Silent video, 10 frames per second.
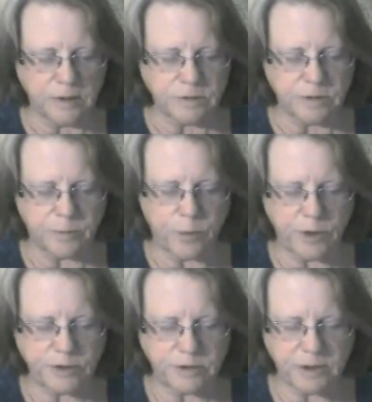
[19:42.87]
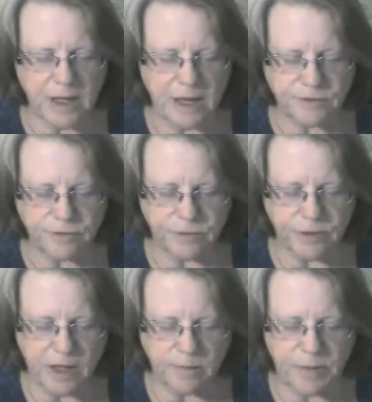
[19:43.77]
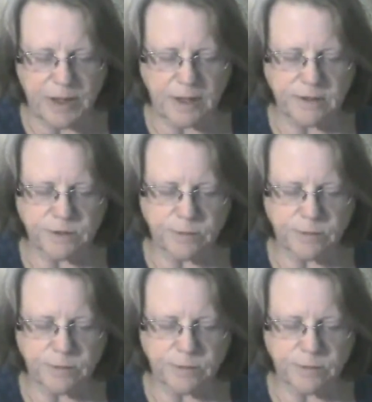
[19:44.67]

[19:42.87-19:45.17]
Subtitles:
So the point to the cash flow campaign is